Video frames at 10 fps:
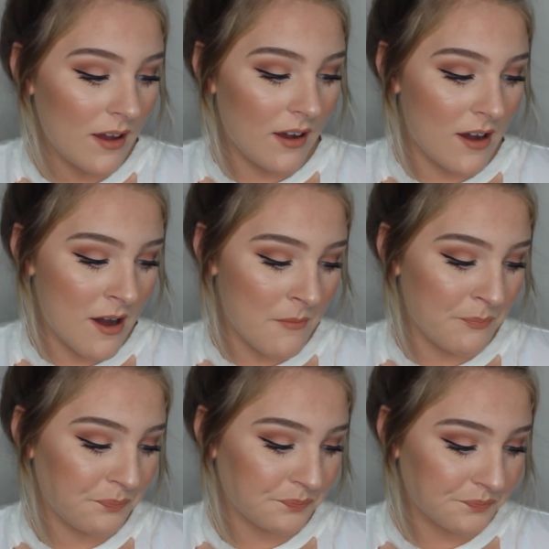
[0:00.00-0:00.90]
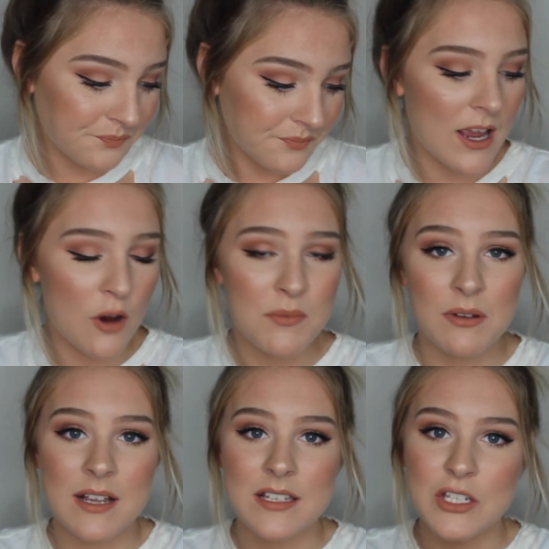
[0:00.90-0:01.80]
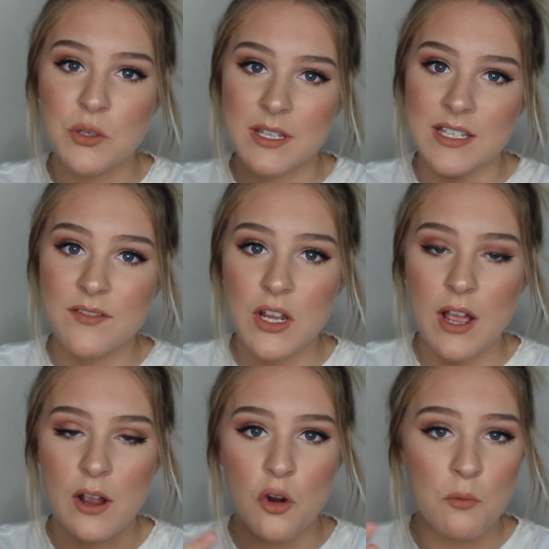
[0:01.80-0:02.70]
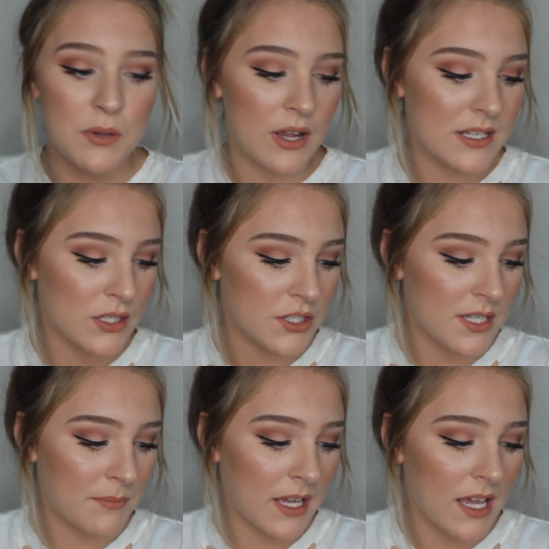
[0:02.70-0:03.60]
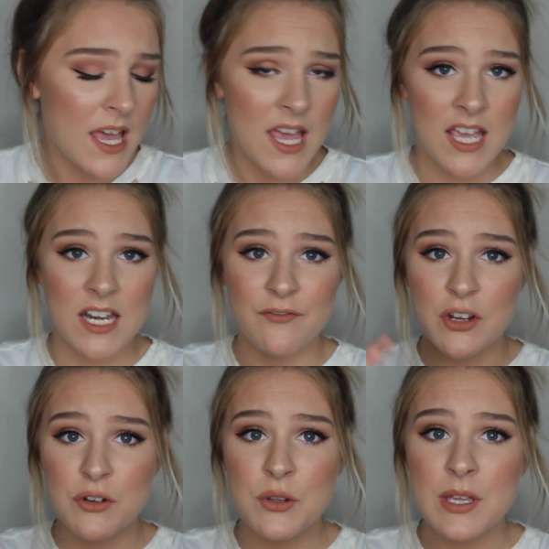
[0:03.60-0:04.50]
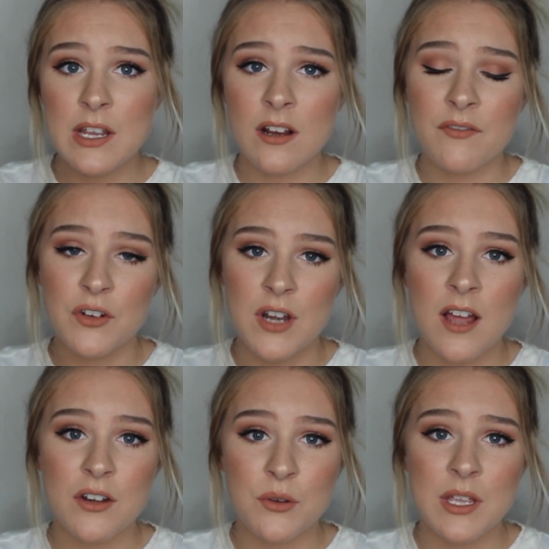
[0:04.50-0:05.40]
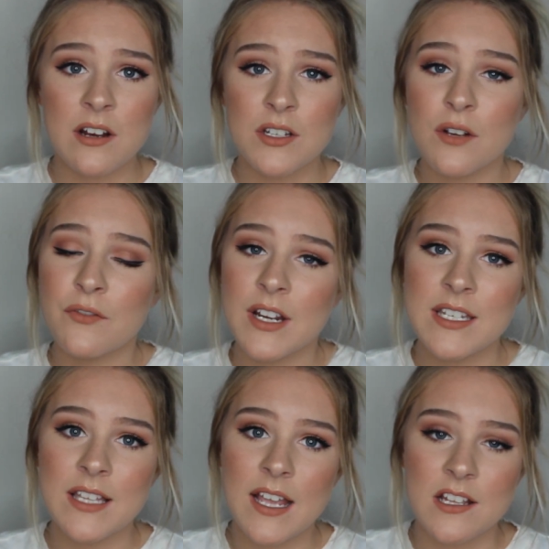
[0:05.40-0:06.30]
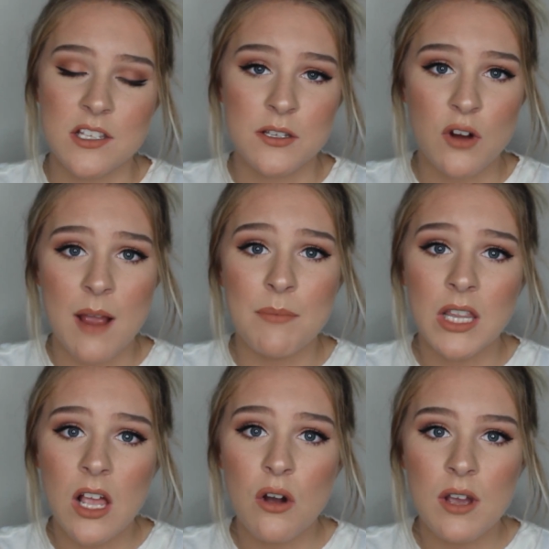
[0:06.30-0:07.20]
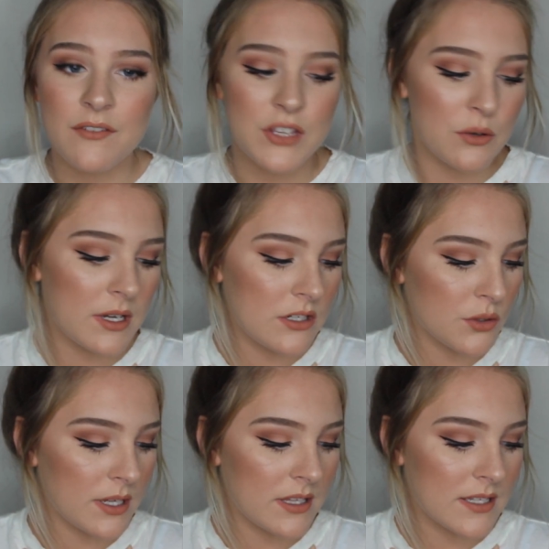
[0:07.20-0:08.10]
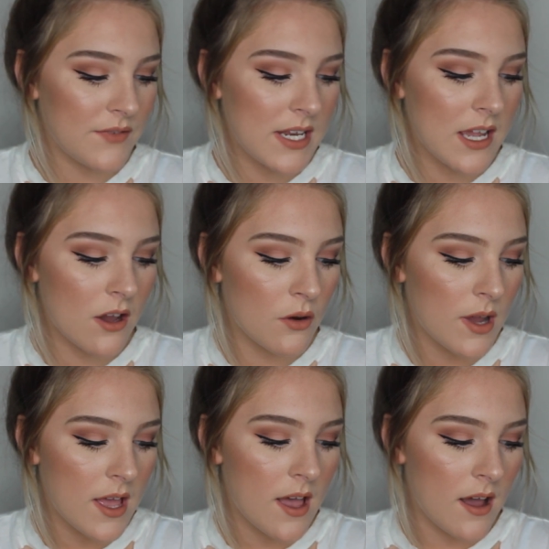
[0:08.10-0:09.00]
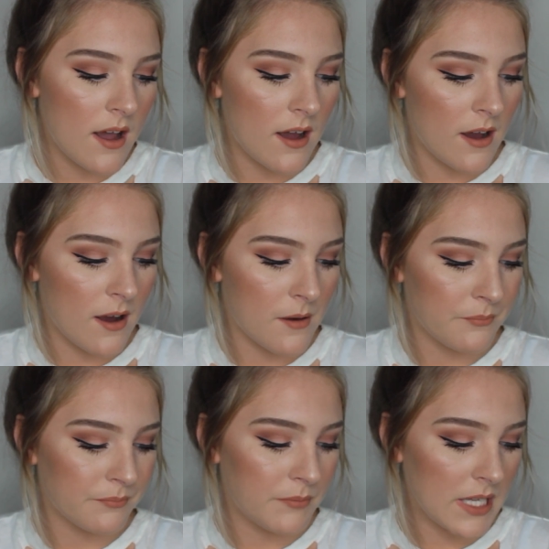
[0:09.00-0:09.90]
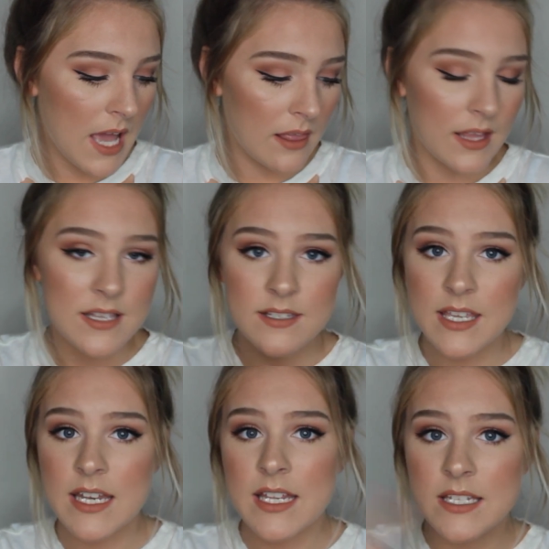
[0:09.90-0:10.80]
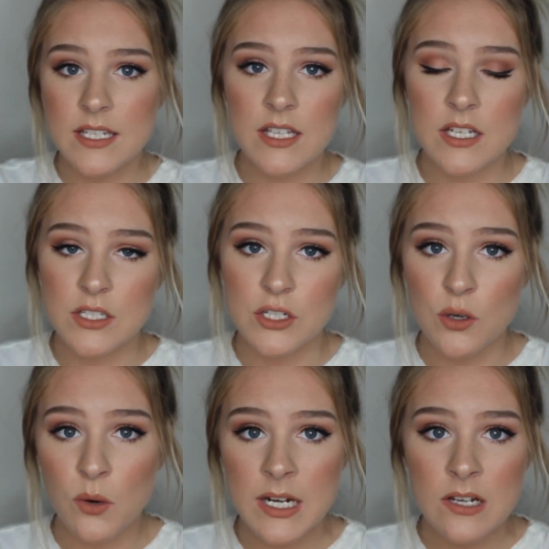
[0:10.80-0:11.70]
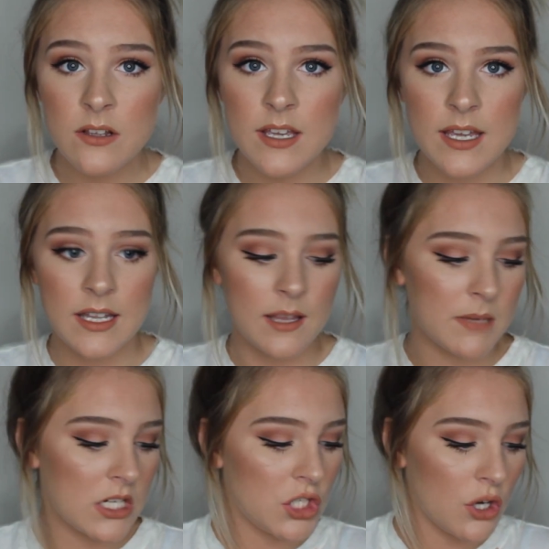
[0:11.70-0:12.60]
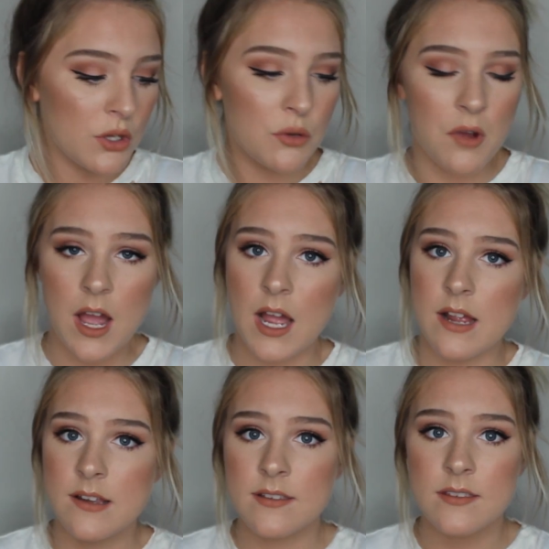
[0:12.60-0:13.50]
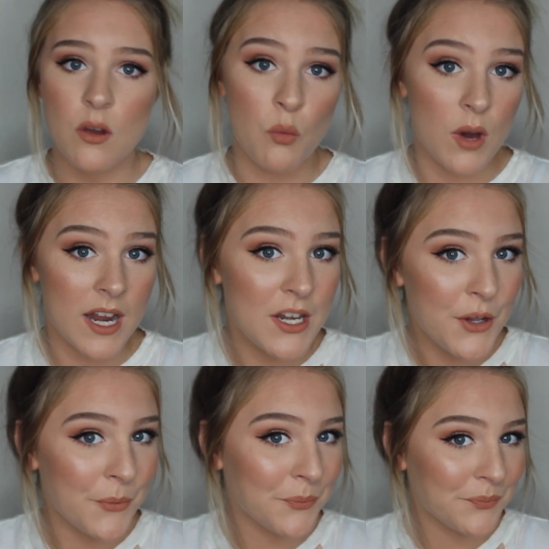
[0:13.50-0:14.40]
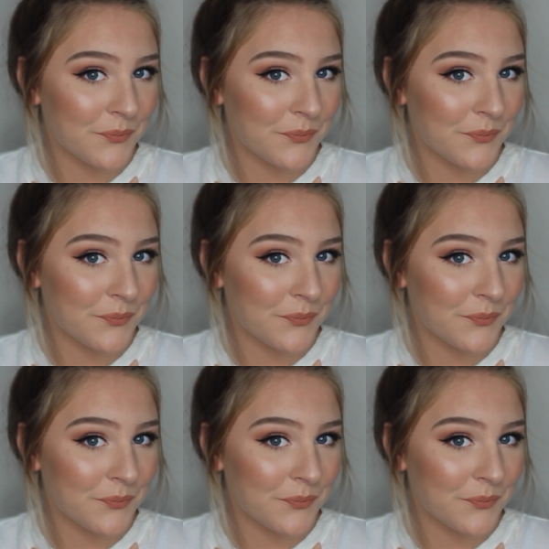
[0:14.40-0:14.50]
I hope you guys enjoyed this video. I hope you guys learned something, and if you're new here, if you're not new here, don't forget to like and subscribe below if you enjoyed this video. But yeah, let's get into the tutorial and let me show you guys what I do.